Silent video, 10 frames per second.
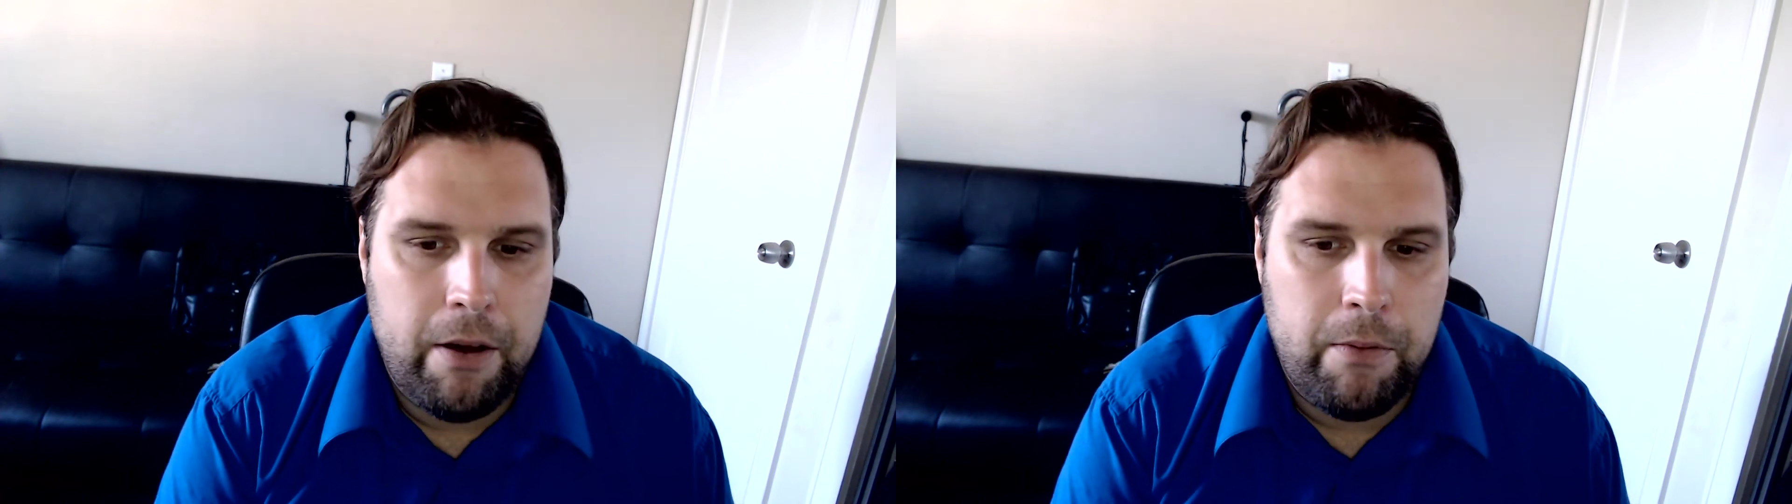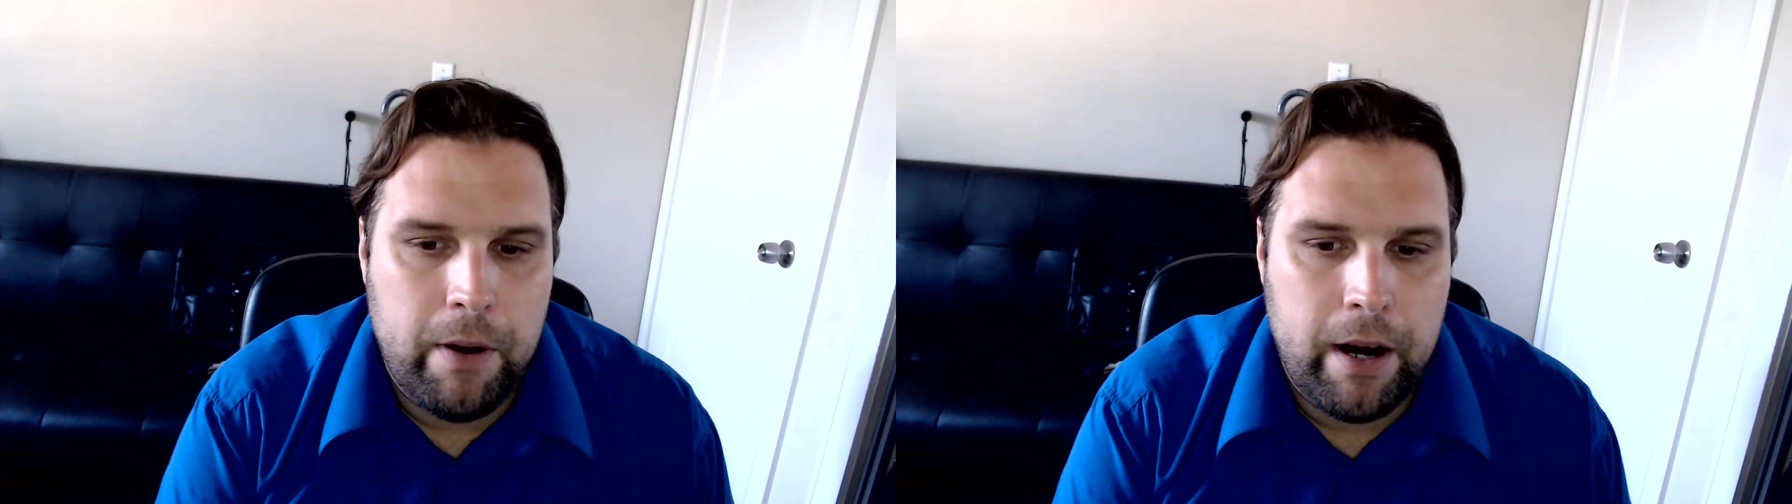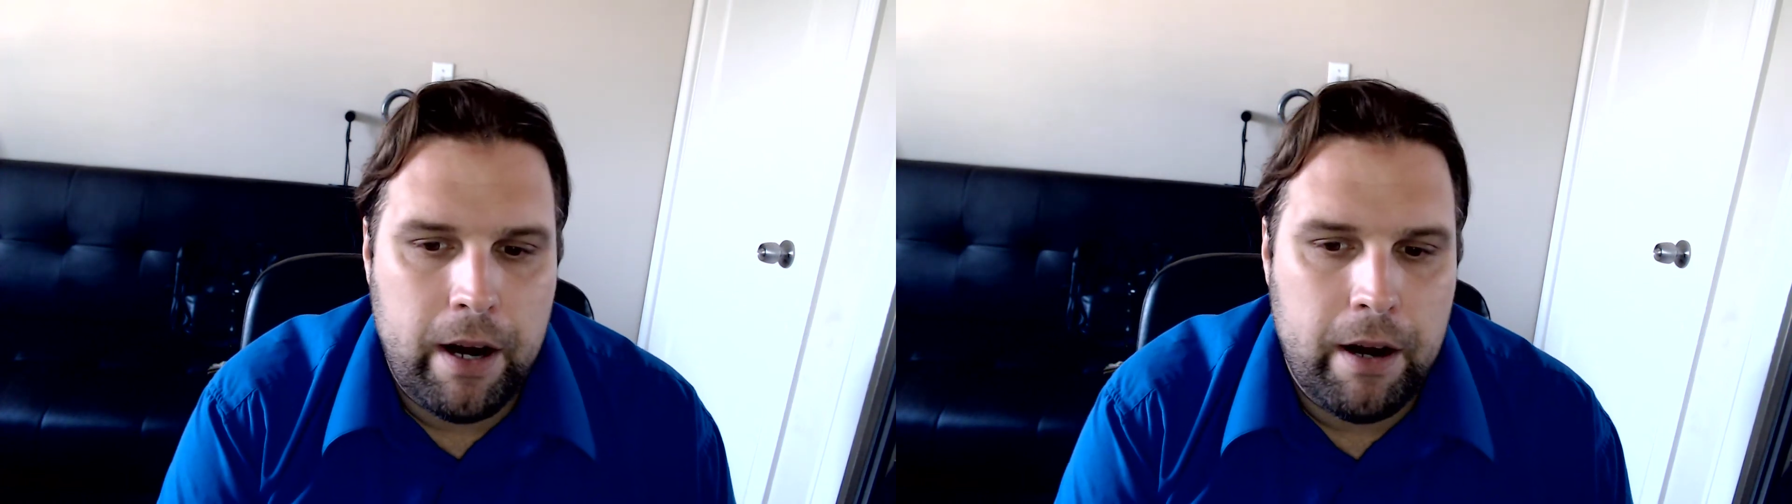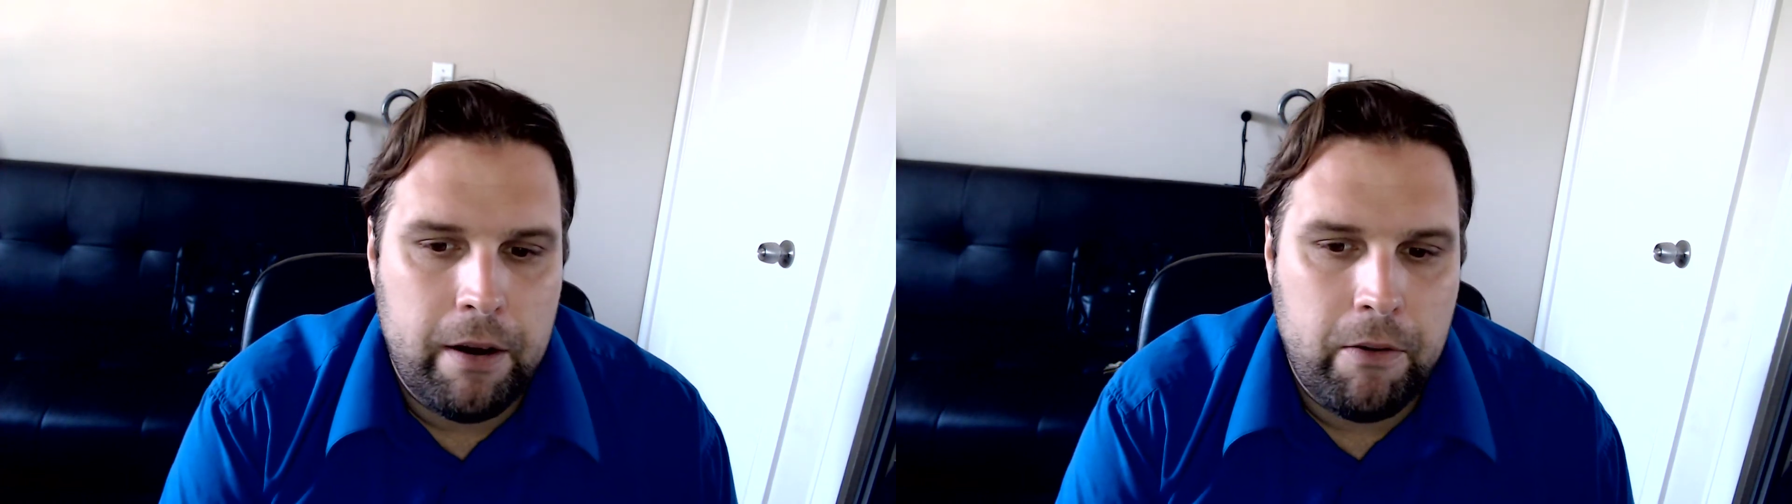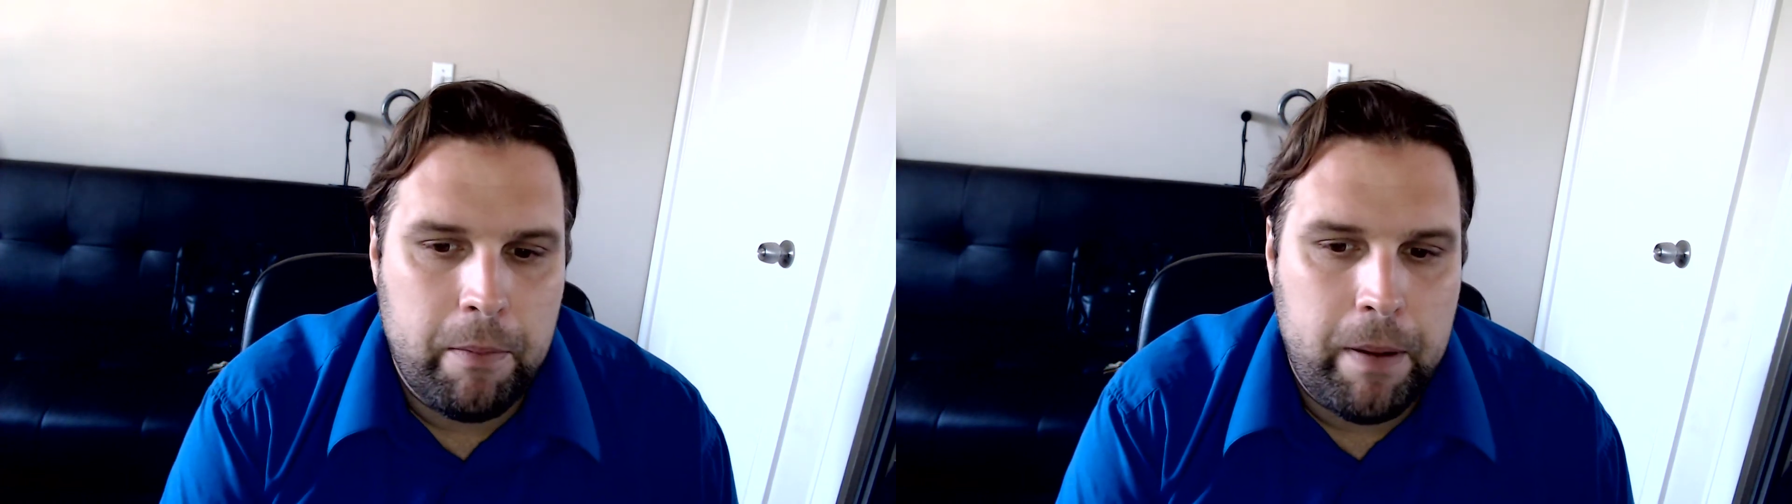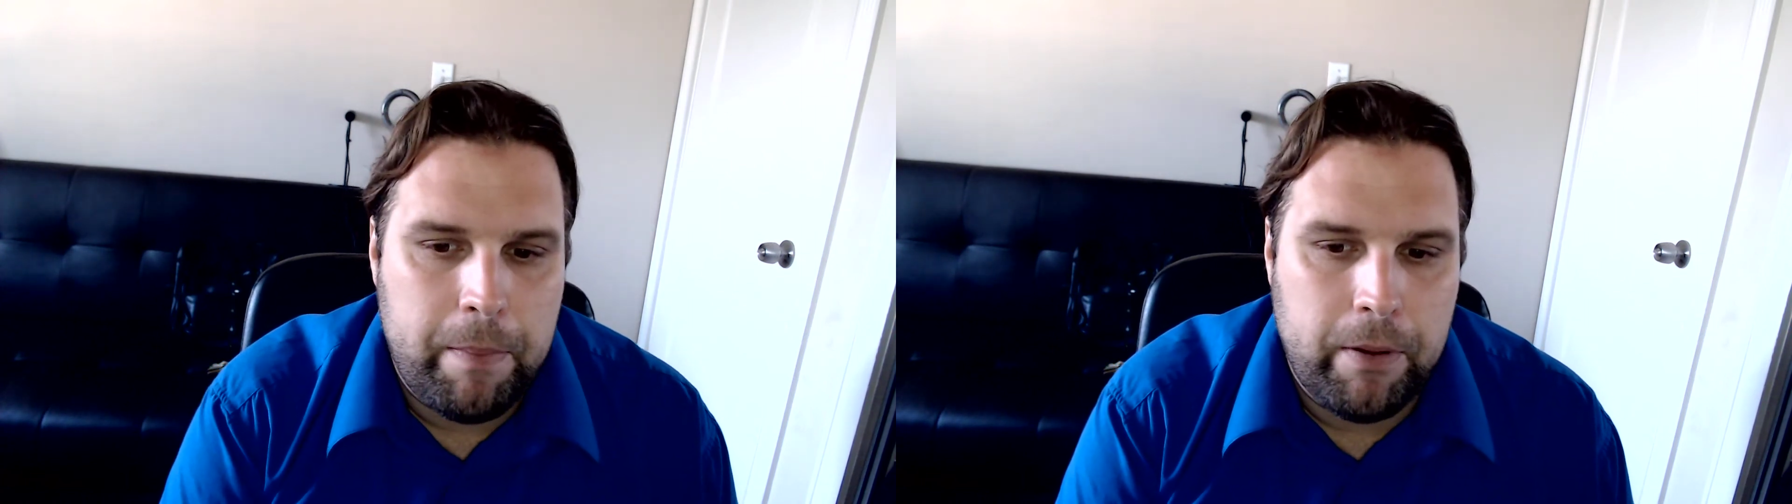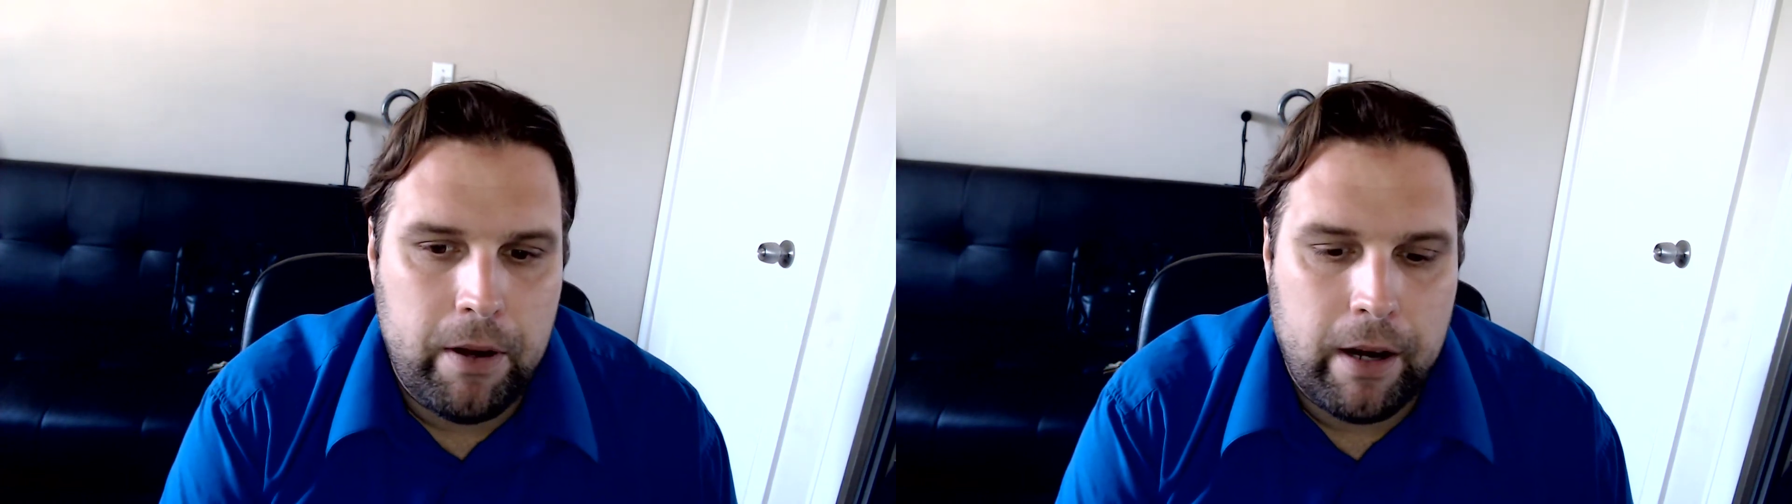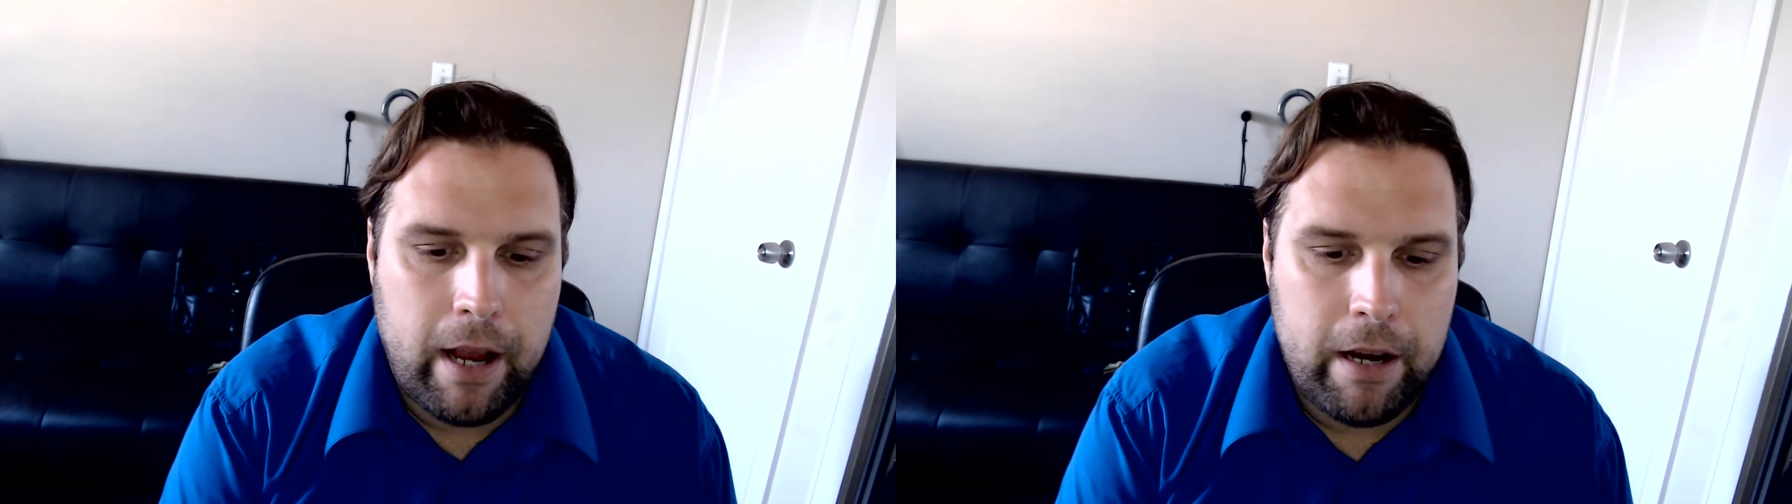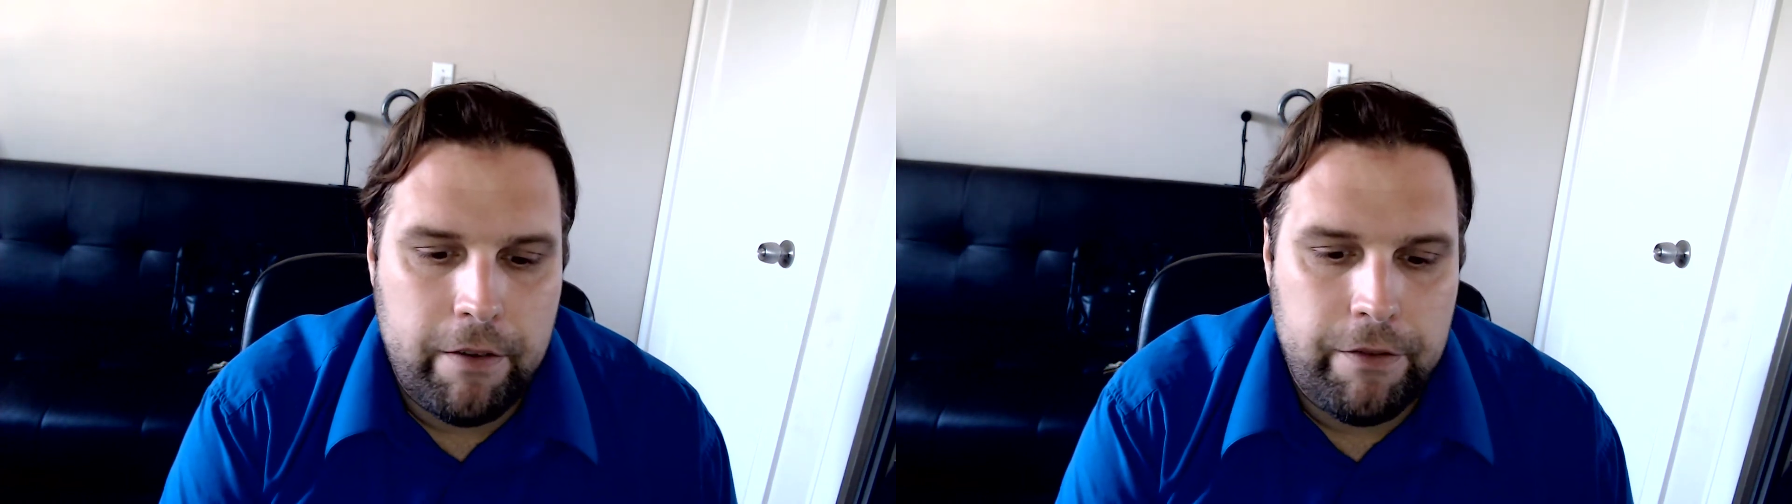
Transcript: where people are kind of